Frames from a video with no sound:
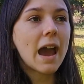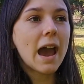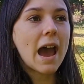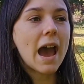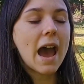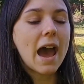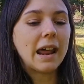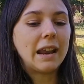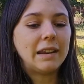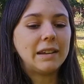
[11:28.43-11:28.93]

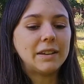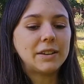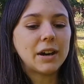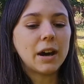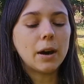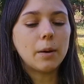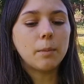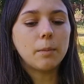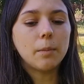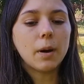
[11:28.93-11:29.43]
And
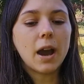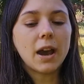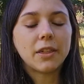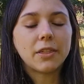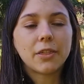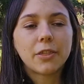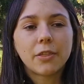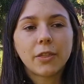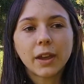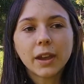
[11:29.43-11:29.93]
I
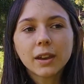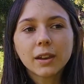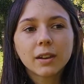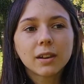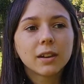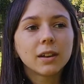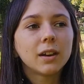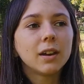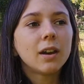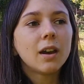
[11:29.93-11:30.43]
think
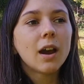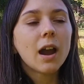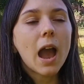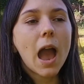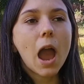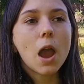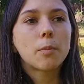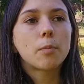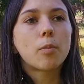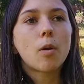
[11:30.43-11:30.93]

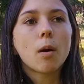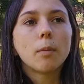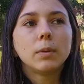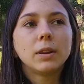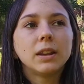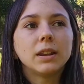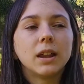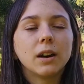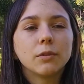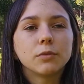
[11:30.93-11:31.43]
I
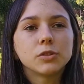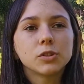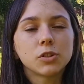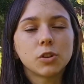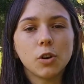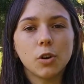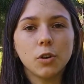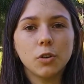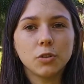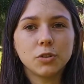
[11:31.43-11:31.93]
probably love
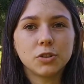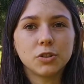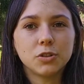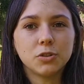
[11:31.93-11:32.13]
to go